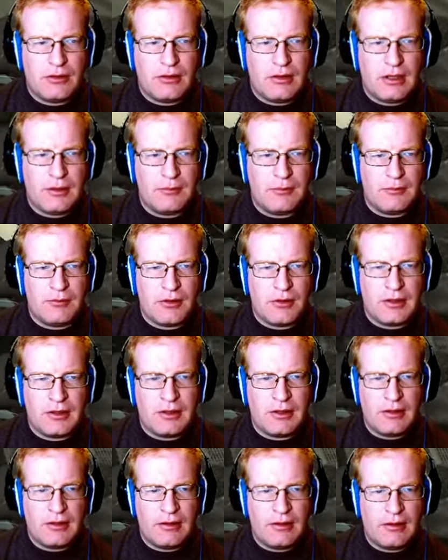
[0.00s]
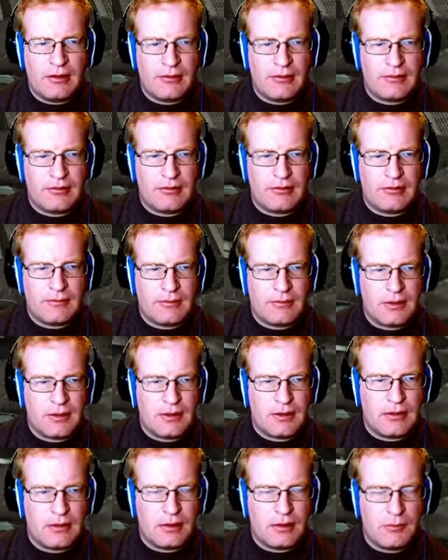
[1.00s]
and run it into this
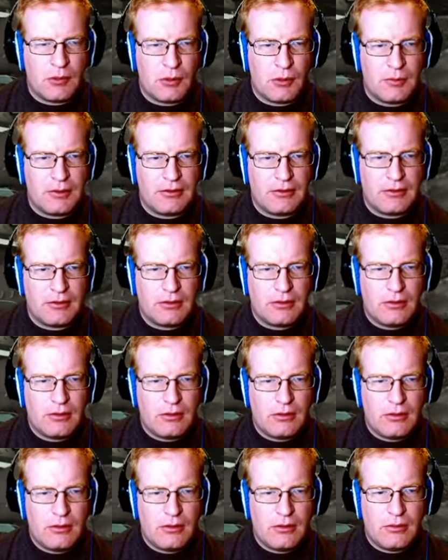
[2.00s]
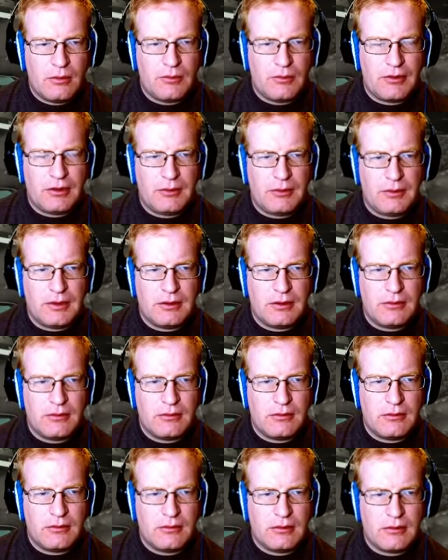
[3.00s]
uh, in a moment. What was I doing?
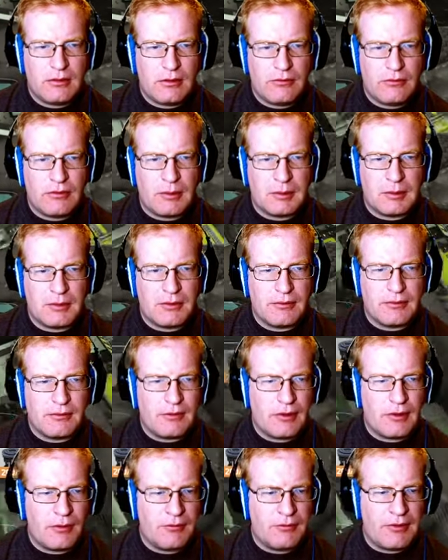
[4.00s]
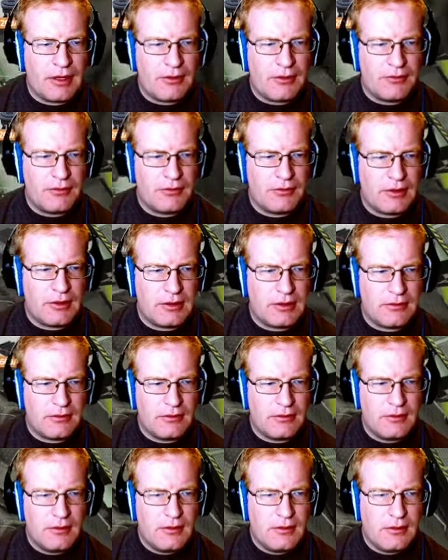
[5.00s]
Rubber. Oh, valves, right.
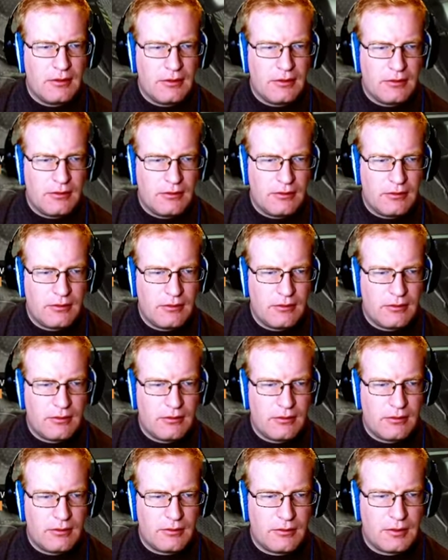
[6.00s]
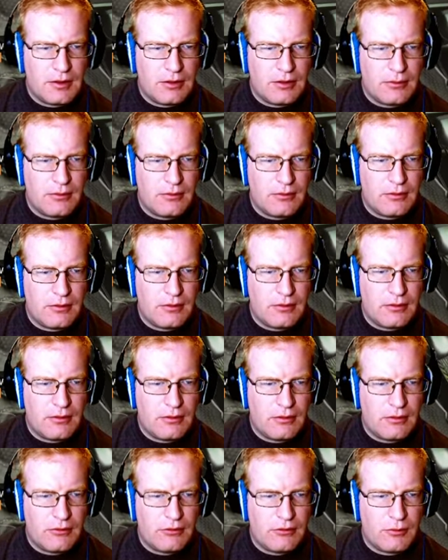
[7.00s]
There we go.
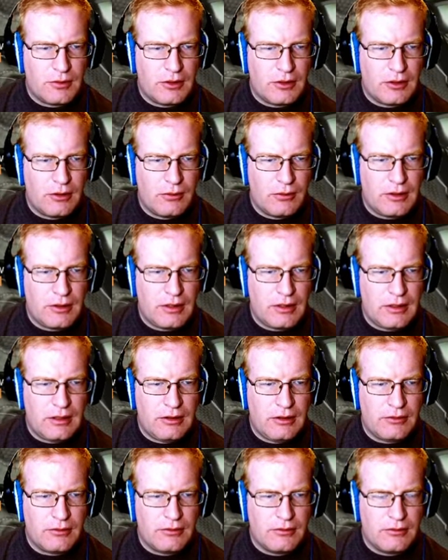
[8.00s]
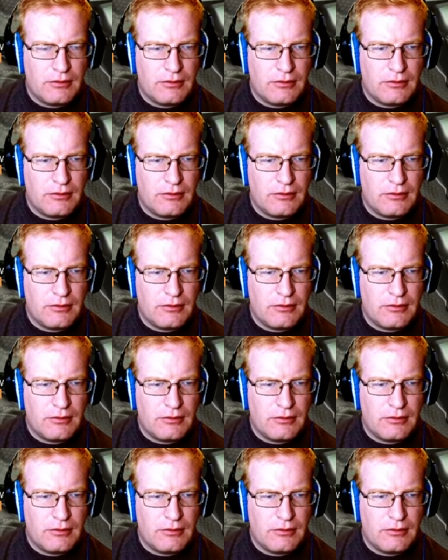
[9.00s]
Uh, so we're going to go here.